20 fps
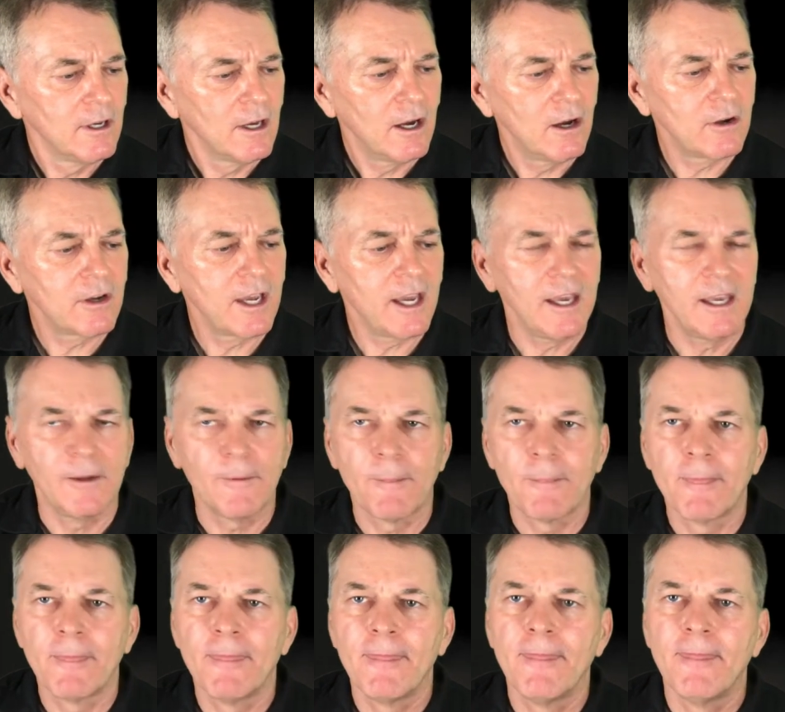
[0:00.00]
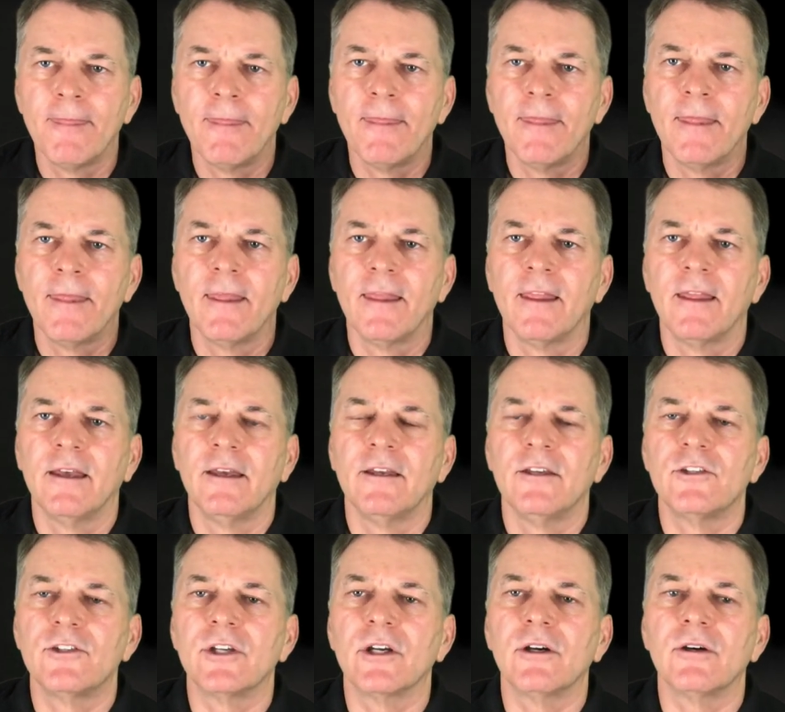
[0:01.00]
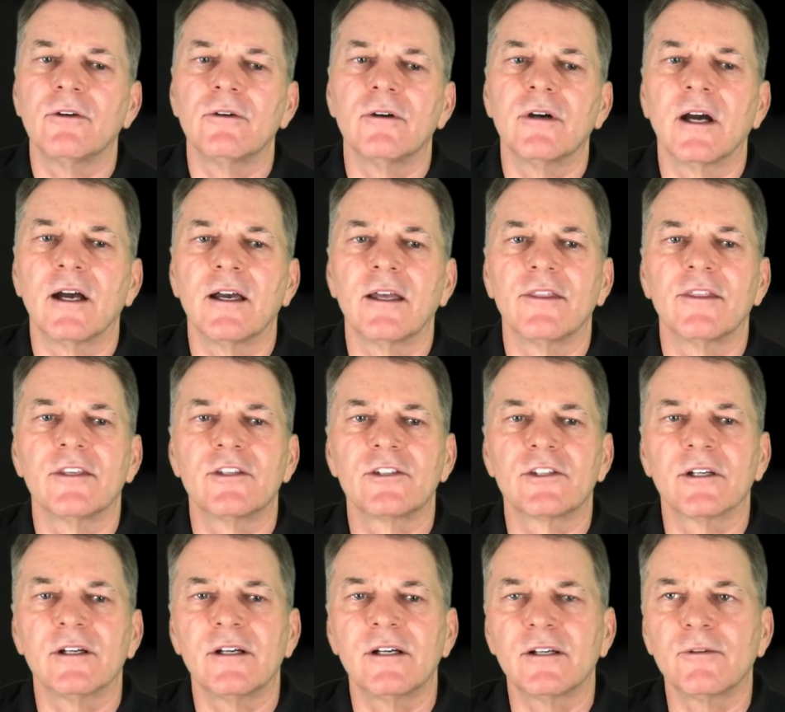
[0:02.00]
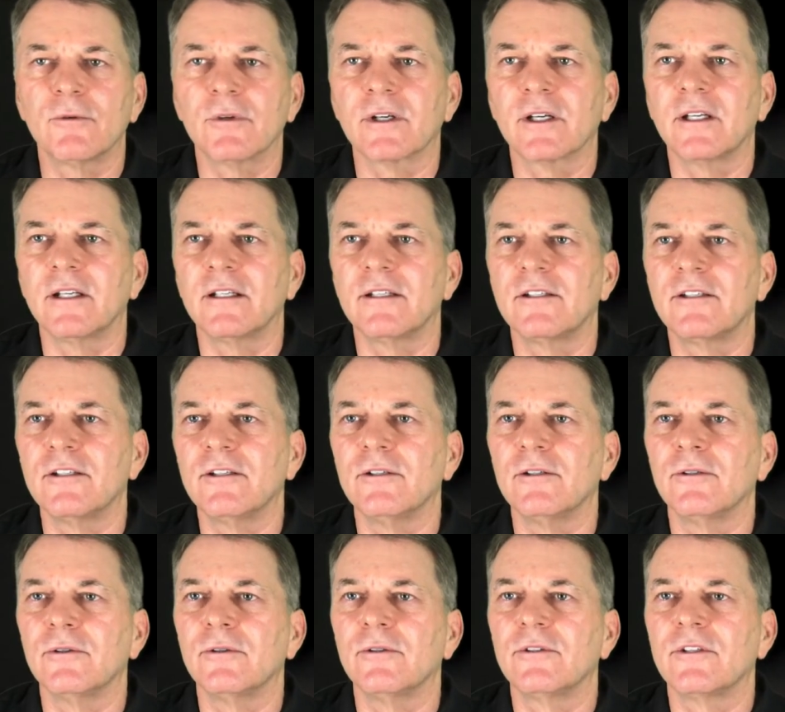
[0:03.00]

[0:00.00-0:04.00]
Okay, so the song we're gonna do